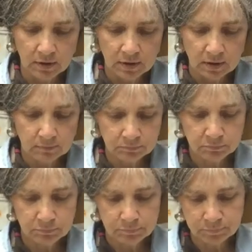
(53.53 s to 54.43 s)
the
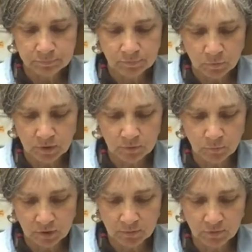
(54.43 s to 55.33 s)
size of a
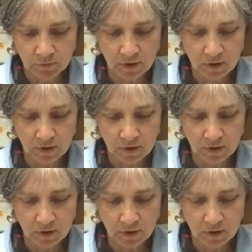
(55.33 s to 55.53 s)
plum.